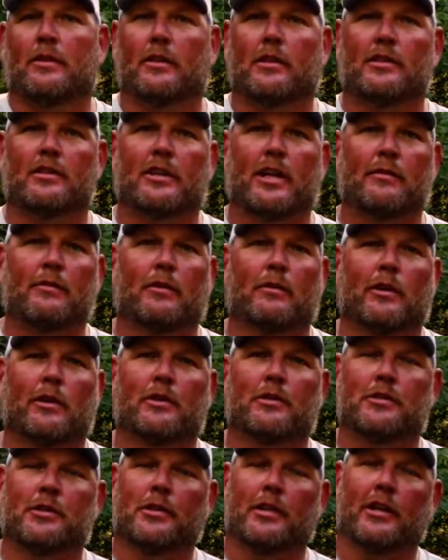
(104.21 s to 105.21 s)
There's several
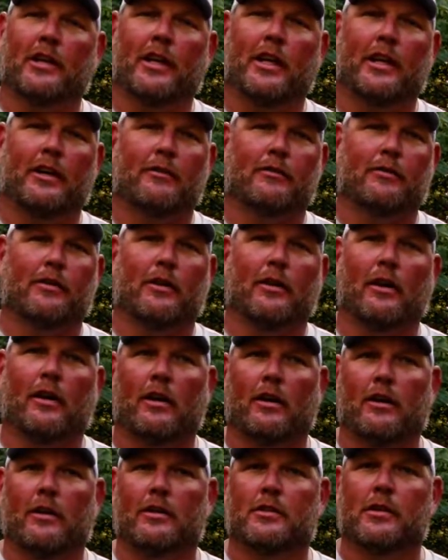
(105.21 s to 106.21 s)
reels you can get for
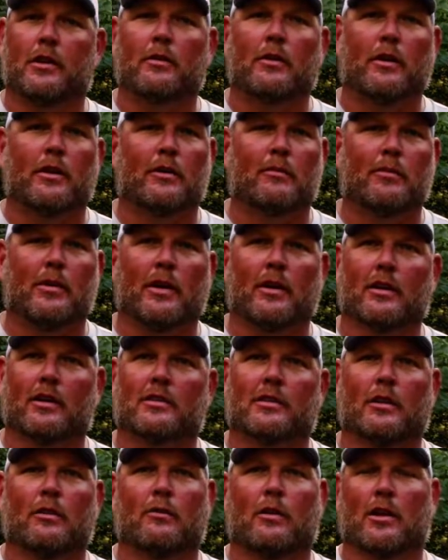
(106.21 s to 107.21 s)
100, 200 bucks
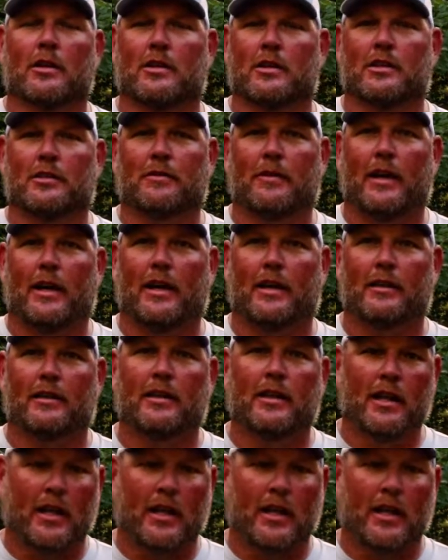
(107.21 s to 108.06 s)
that'll work just fine.